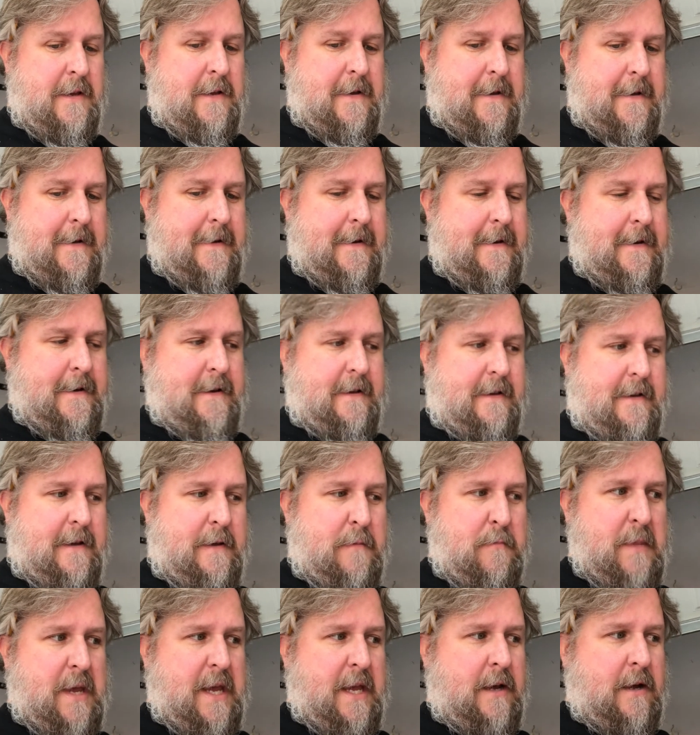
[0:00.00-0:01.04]
It
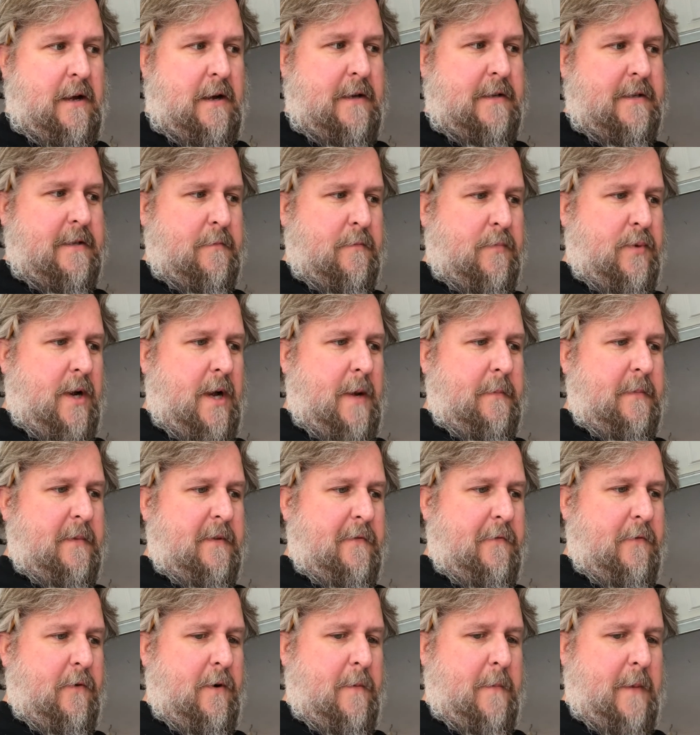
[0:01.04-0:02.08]
may cause some problems
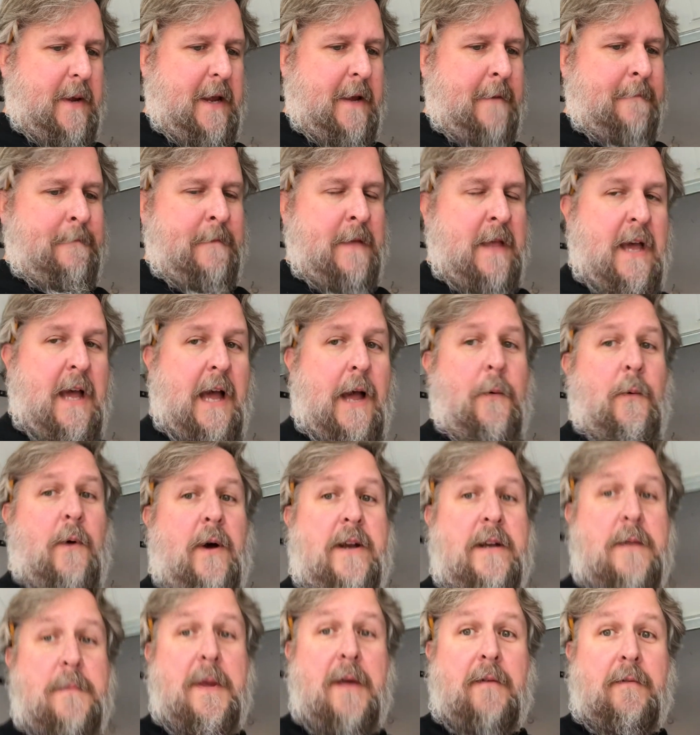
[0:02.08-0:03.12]
for me. I wanted
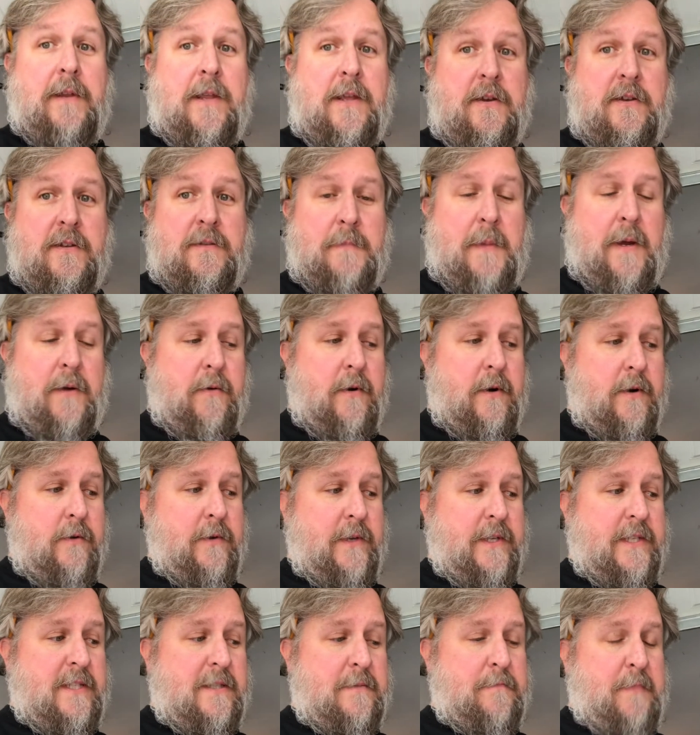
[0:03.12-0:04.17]
to be able to use my rotary
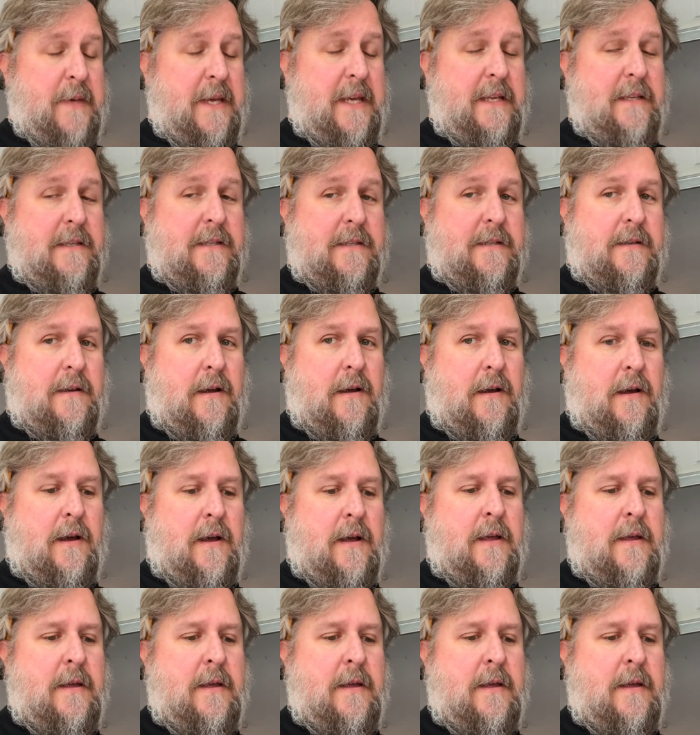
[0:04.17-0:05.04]
speed saw,